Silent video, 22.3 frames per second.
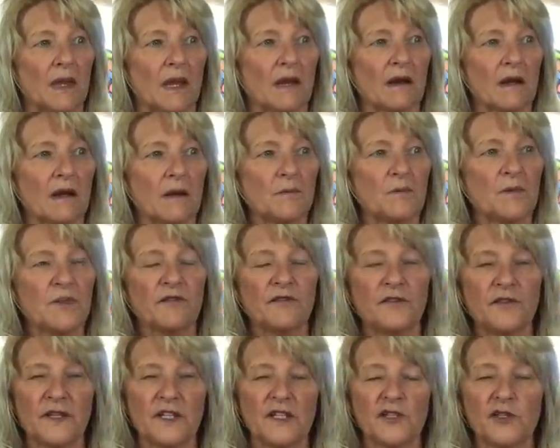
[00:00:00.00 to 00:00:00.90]
Um, the
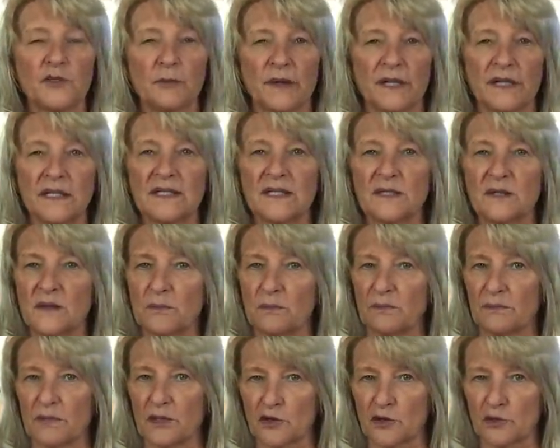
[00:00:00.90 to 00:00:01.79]
finished bust
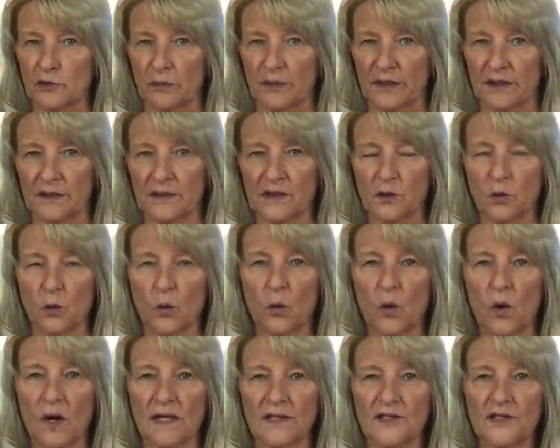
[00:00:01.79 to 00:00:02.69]
measurement
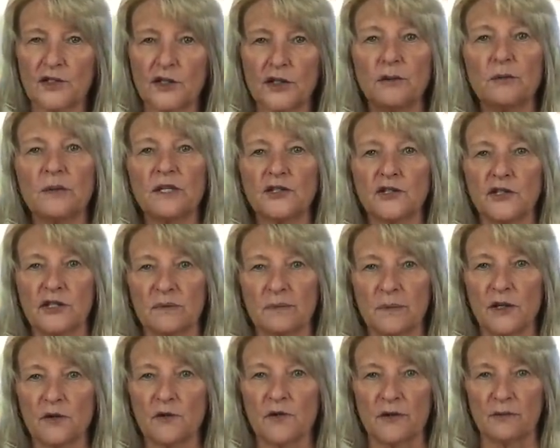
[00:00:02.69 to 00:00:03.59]
was two inches
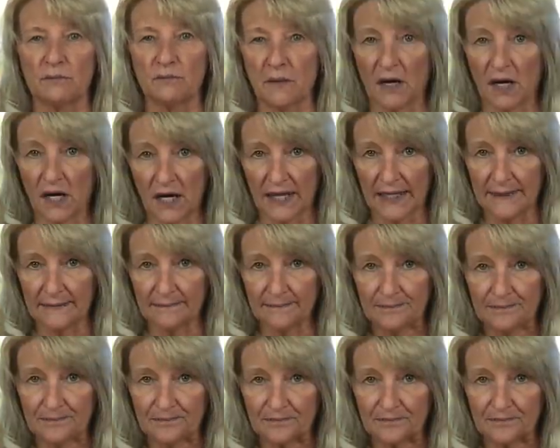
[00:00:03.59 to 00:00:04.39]
bigger than mine,